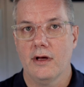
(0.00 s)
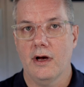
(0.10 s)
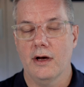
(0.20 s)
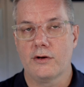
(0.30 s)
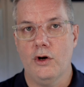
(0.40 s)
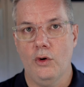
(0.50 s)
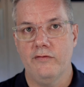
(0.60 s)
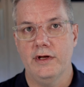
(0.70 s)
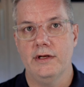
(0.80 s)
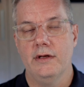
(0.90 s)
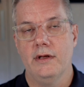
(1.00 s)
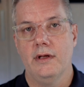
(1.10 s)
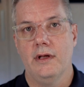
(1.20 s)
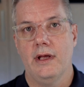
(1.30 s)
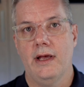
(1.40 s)
COVID
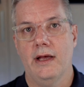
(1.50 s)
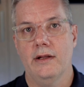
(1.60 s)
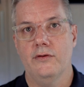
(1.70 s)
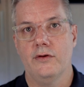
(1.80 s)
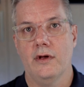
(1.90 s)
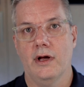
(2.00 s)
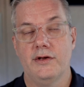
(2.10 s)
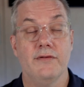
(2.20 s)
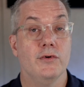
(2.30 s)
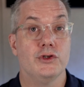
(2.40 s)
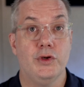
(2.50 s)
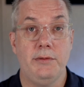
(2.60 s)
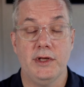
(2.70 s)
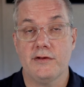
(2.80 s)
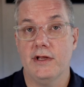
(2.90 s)
and different
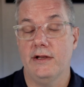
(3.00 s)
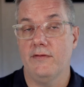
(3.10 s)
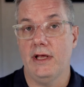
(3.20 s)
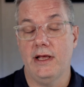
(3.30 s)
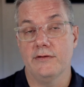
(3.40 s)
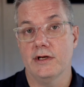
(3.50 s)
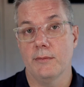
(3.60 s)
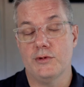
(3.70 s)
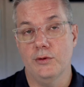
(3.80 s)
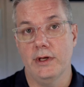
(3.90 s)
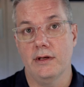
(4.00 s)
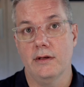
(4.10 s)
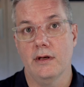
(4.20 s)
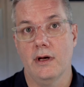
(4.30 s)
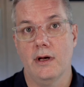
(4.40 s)
treatments, and he ended up
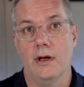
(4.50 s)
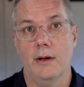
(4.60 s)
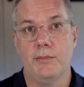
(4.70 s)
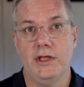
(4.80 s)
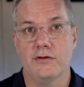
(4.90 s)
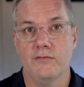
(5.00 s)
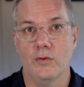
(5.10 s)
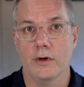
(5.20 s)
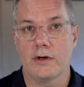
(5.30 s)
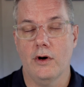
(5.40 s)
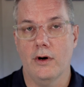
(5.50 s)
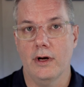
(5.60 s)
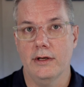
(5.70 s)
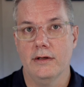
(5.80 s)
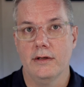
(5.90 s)
doing a piece of work
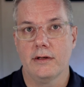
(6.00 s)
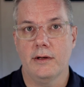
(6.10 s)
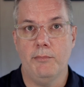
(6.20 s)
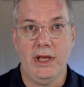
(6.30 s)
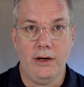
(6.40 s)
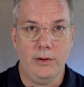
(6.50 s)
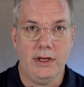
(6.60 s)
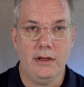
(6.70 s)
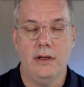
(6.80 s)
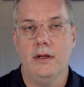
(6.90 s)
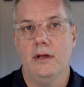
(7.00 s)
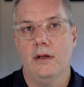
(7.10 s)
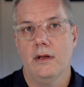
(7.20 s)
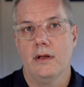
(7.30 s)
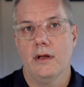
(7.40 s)
on comparing,
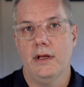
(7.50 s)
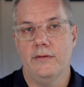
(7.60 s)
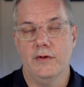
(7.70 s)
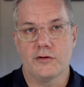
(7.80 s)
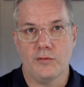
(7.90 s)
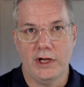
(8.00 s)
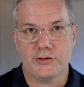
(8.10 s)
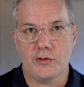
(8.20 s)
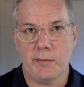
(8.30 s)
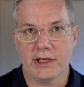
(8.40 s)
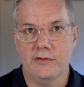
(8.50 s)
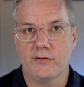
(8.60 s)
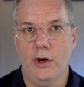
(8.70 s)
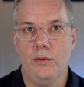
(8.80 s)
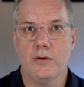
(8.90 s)
in this retrospective
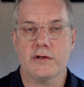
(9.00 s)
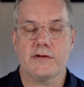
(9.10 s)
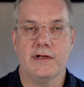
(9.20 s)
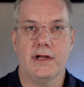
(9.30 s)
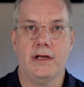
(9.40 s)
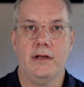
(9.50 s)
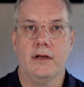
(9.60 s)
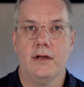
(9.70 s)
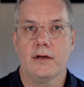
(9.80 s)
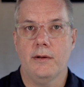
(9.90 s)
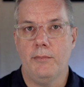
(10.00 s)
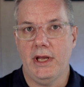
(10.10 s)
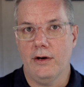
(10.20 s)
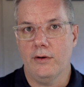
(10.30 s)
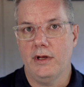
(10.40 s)
cohort study,
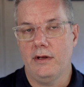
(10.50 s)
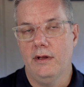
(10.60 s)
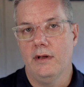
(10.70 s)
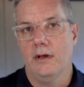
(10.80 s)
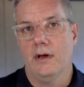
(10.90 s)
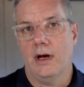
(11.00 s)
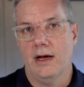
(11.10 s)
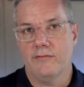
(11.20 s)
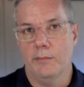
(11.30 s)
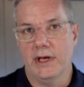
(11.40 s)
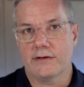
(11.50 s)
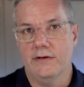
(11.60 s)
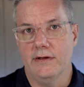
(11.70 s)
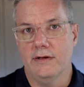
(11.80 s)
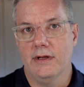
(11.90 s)
comparing
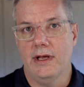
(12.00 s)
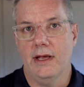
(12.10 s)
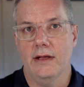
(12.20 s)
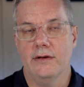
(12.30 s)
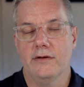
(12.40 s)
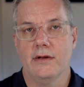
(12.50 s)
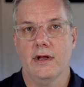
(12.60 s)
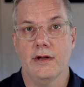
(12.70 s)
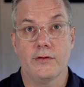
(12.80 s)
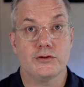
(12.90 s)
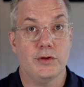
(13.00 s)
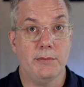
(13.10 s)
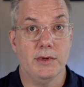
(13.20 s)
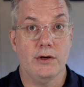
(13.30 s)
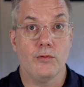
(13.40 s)
ivermectin and another
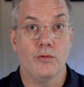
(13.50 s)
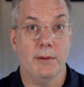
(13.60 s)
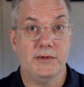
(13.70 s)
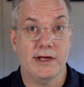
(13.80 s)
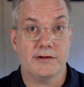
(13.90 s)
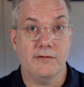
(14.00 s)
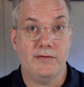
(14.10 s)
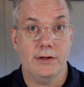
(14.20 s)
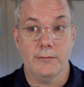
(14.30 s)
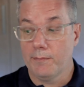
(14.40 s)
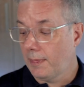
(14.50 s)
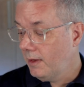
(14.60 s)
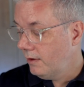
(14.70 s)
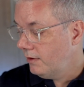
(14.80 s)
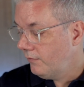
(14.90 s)
treatment, remdesivir.
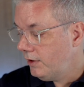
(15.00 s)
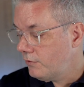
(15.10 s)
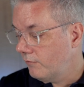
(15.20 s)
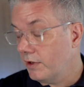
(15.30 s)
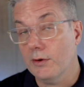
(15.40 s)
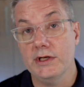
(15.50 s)
Now, these are very